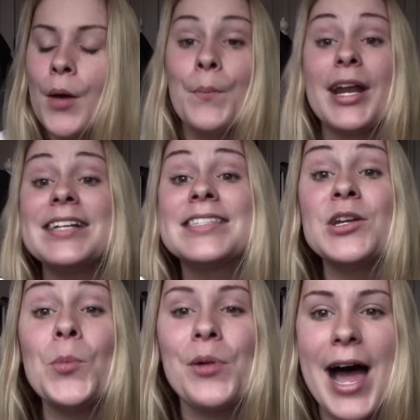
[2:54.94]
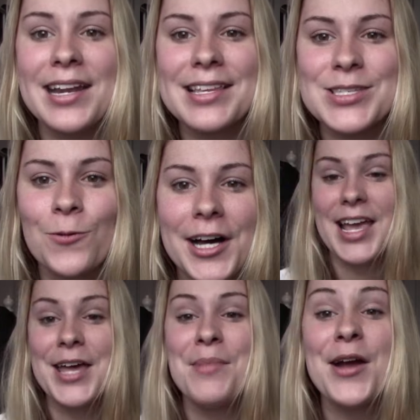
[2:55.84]
But I did reply to this
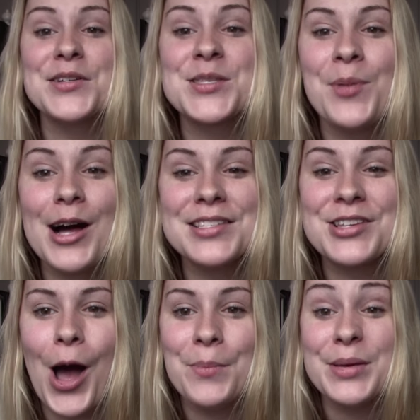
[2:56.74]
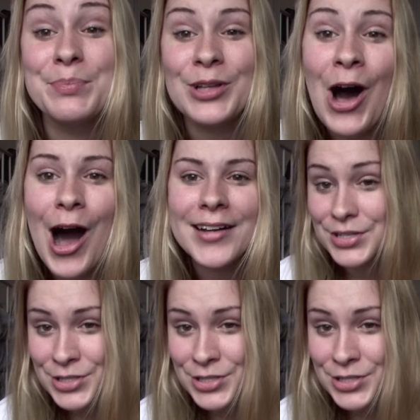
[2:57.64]
one, and my response got me blocked.